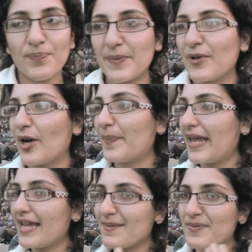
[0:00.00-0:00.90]
people are
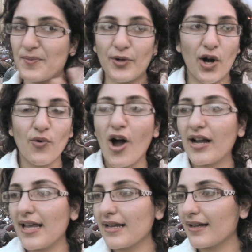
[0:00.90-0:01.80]
praying, people are
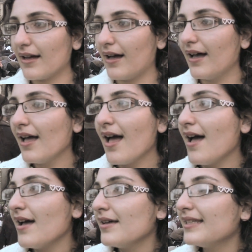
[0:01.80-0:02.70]
walking,
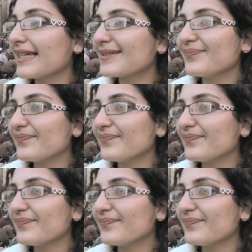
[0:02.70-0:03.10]
like